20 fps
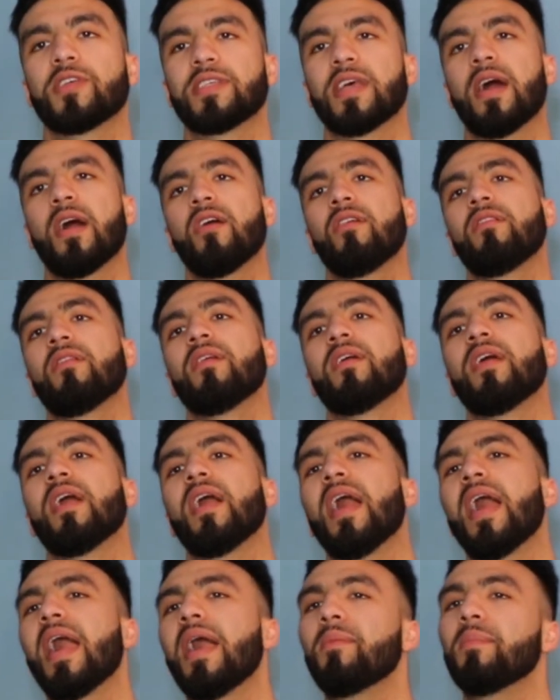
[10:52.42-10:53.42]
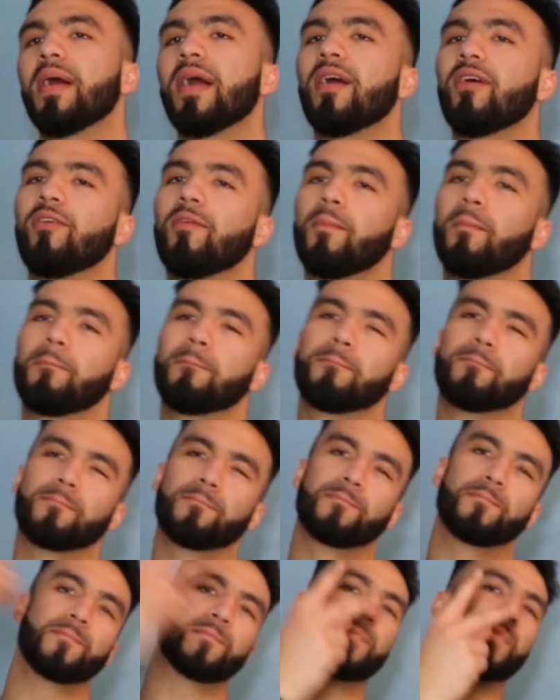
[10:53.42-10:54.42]
Sal. I'm out.
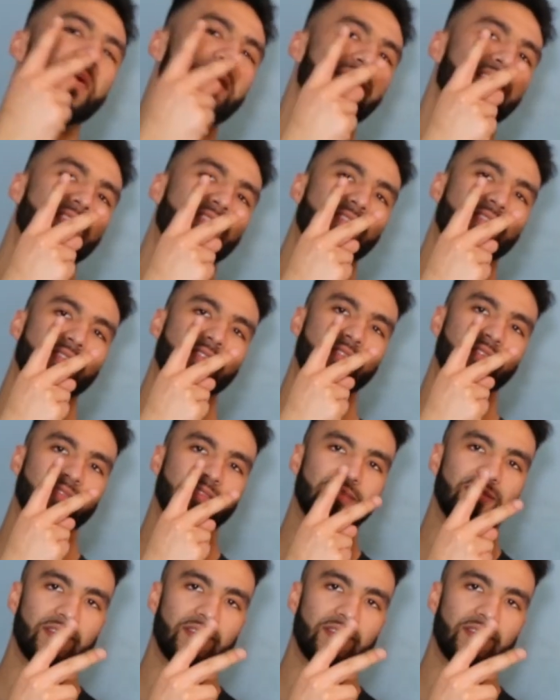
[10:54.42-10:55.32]
Peace.